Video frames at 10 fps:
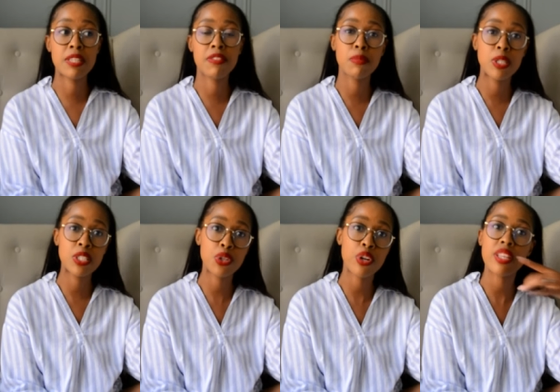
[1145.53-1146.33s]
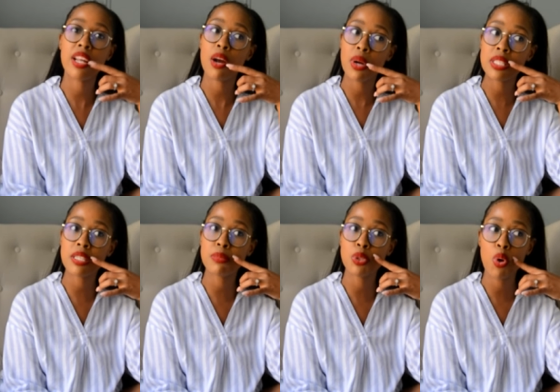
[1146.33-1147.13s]
There's a specific Montessori
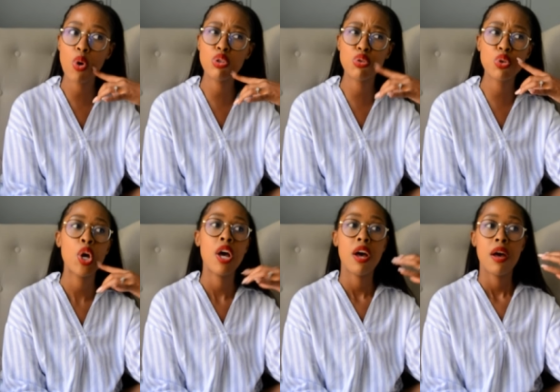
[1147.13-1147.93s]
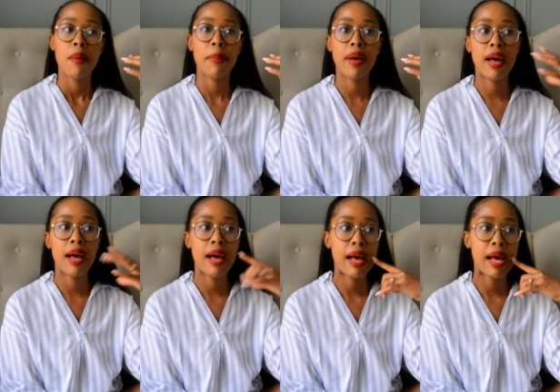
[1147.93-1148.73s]
that I wanted him to go to,
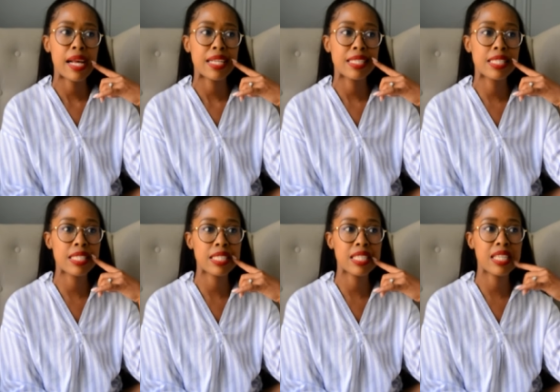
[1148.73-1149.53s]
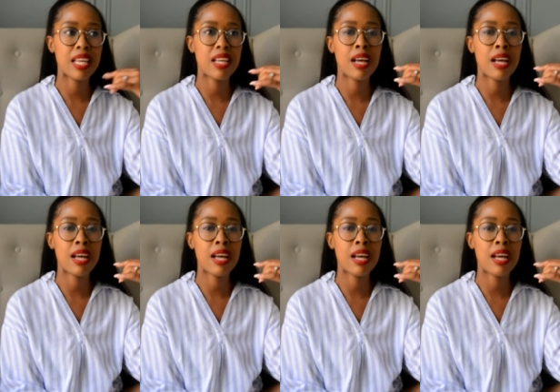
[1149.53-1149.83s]
but